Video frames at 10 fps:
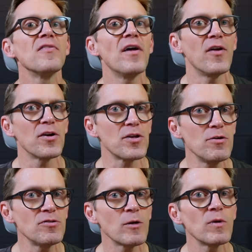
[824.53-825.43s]
that they're
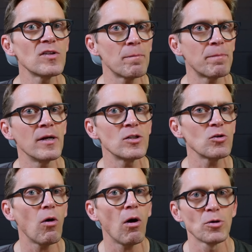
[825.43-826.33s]
using with the
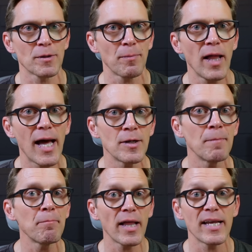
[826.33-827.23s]
Pennzoil Ultra
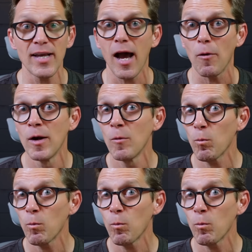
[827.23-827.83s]
Platinum plays out.